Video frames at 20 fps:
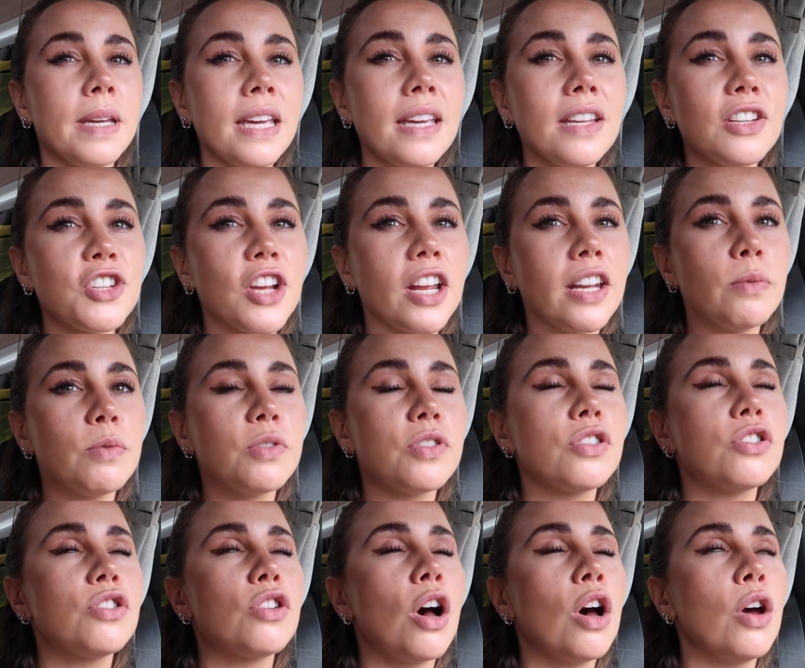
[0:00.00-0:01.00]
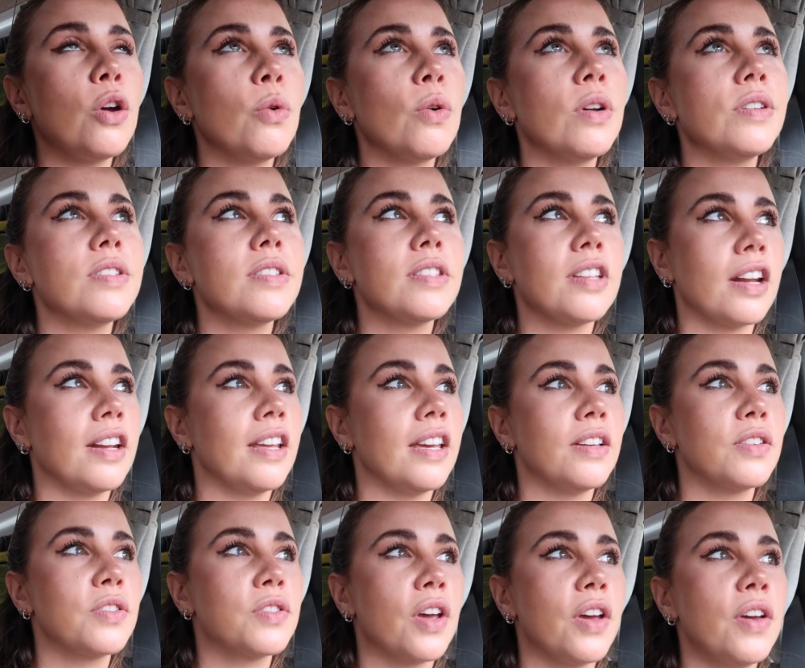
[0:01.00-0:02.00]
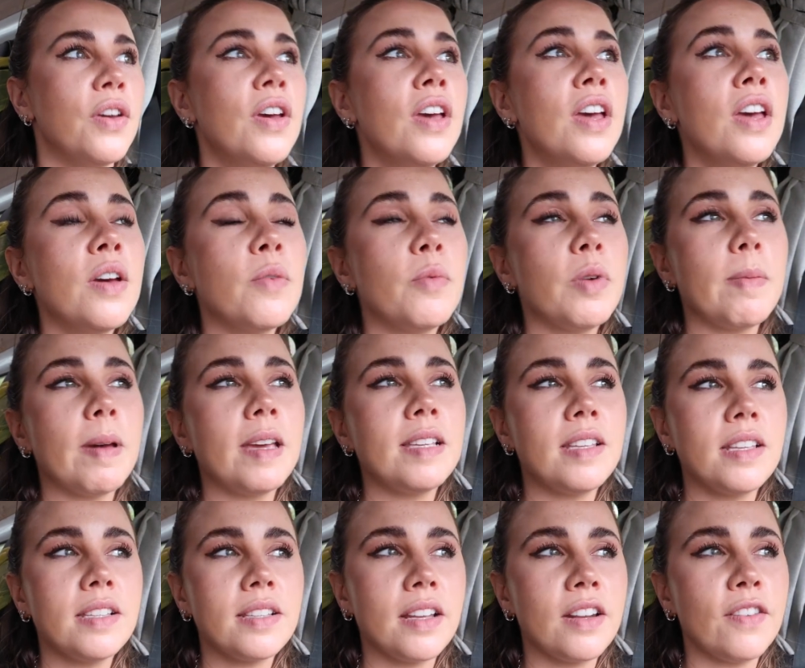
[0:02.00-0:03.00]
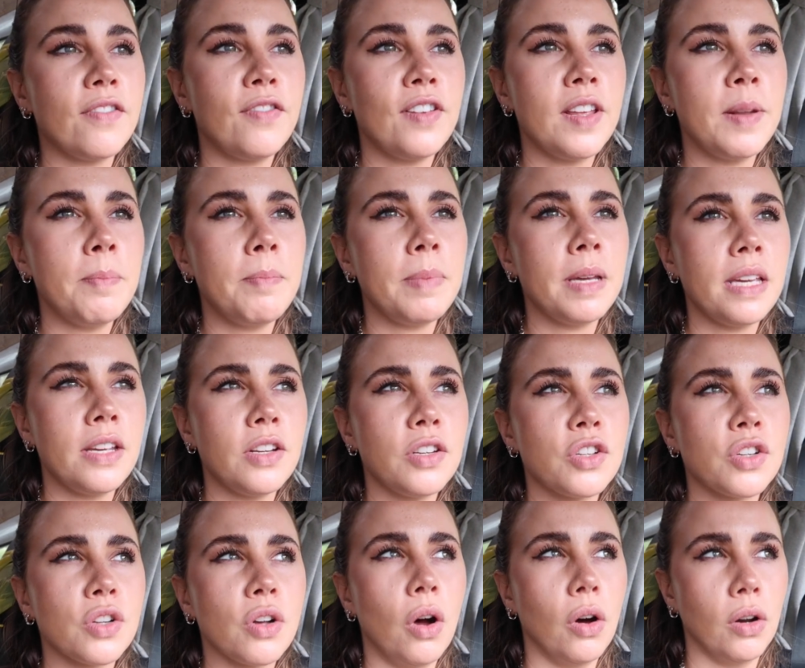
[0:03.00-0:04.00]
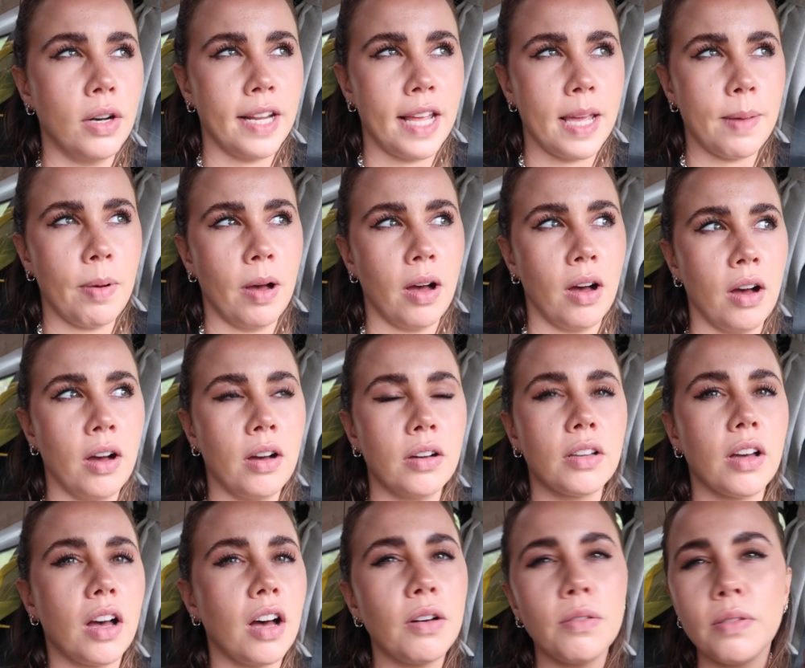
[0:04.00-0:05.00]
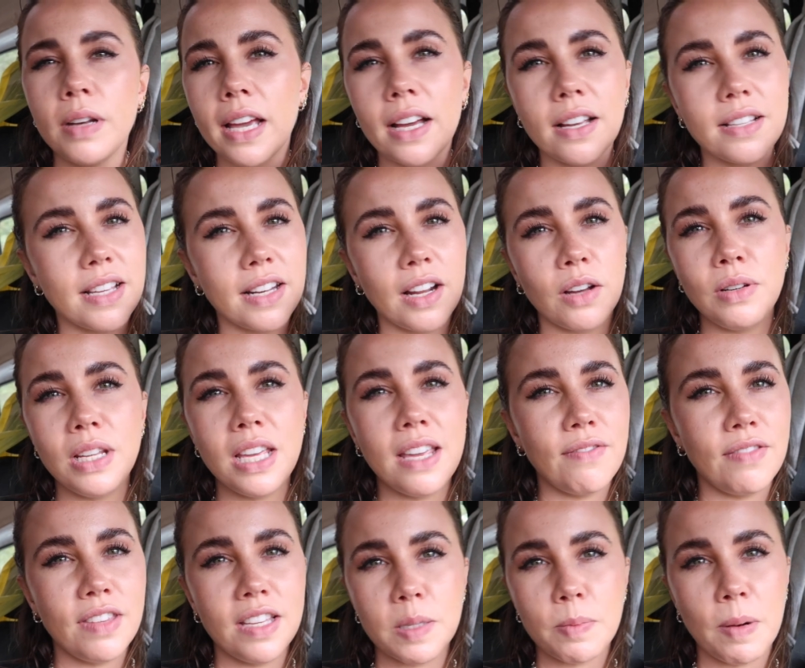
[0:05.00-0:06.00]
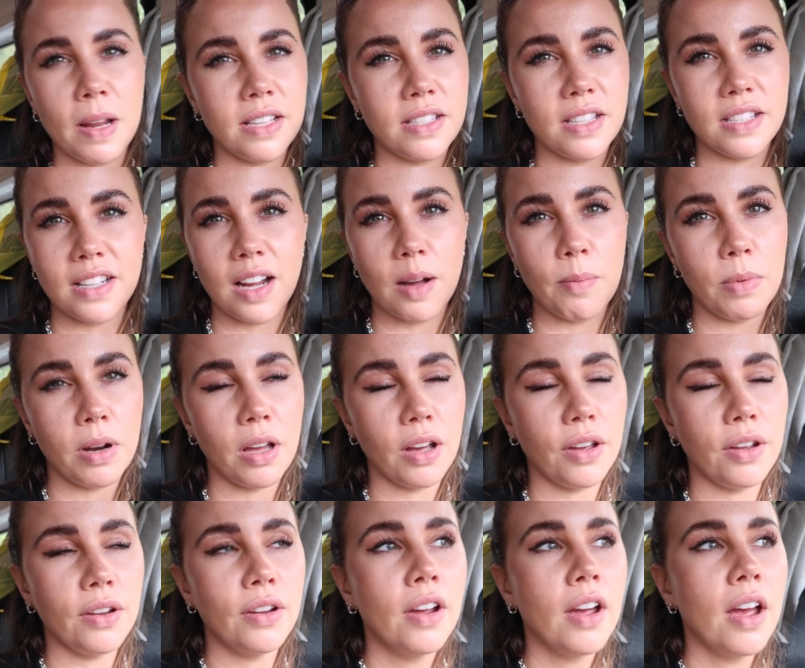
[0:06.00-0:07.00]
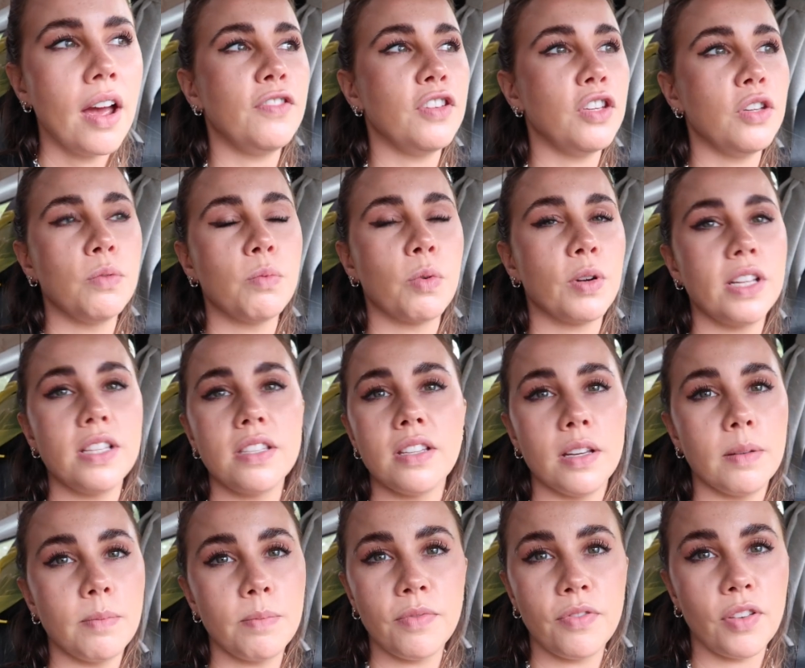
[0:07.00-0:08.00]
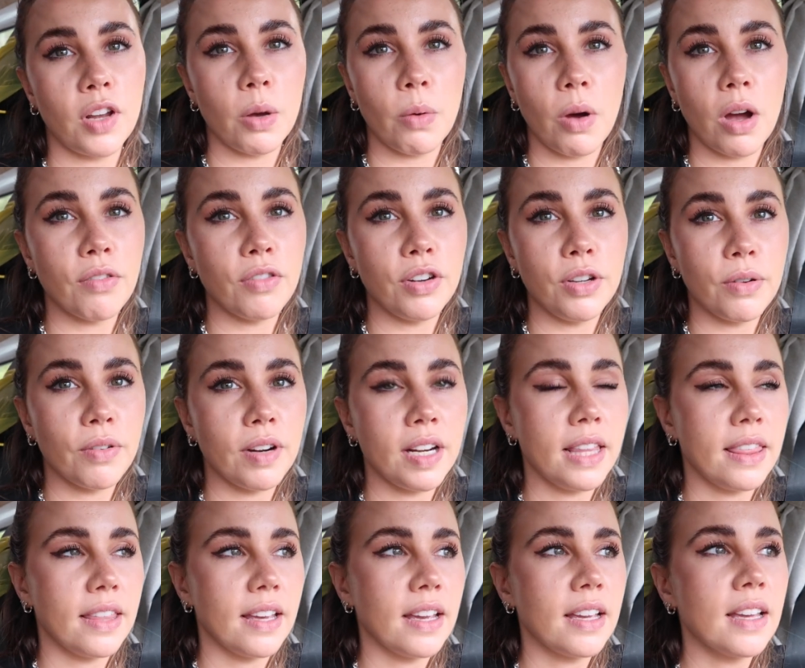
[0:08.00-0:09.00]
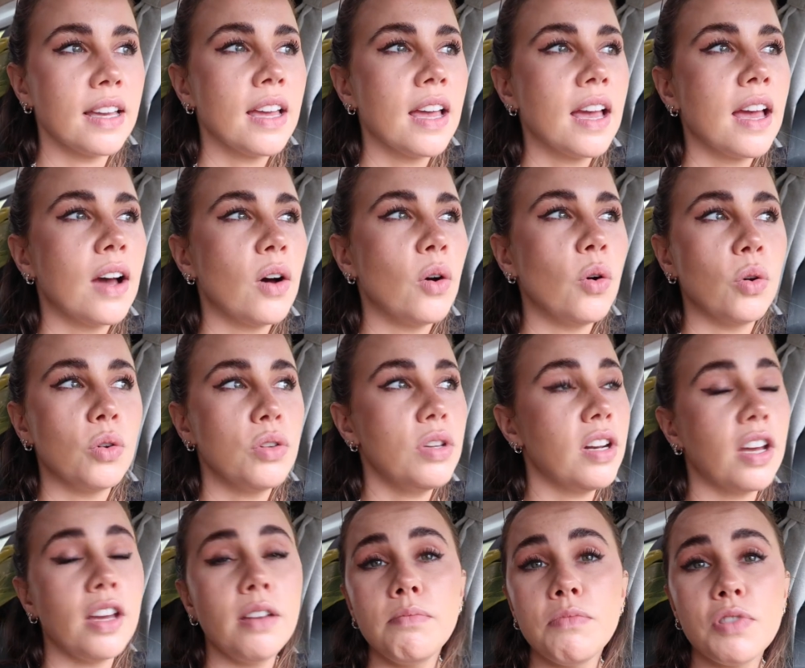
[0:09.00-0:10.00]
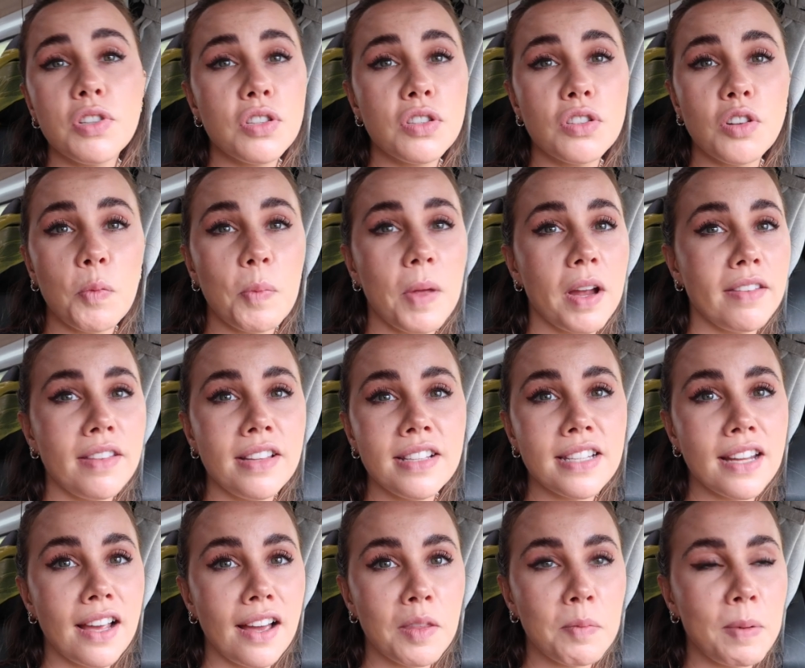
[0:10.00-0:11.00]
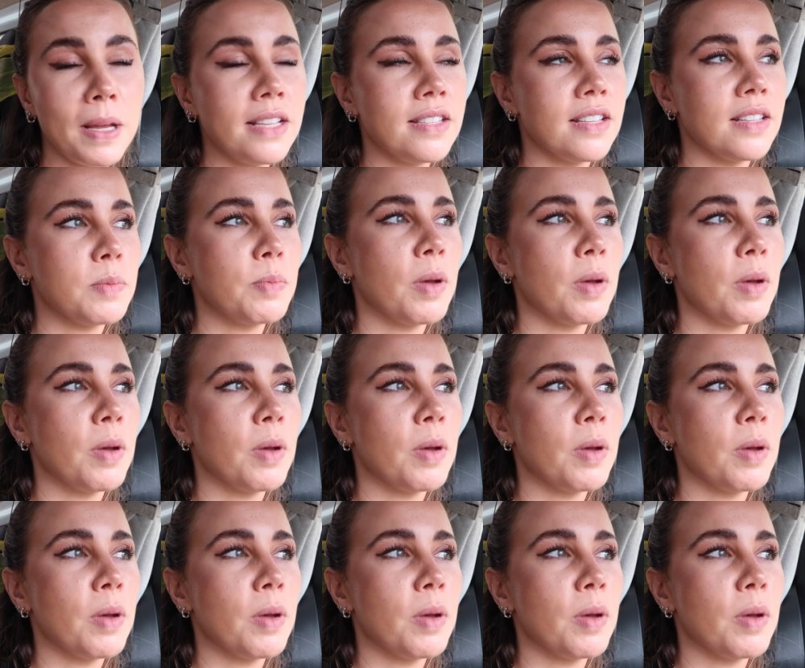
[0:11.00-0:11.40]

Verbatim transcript: Beach, and it was so stunning. So we basically stayed at Flynn Beach Holiday Park. Like I said, I'll leave these places down below if you wanted to follow our route or anything, or you know, just stop there and then stay at other places.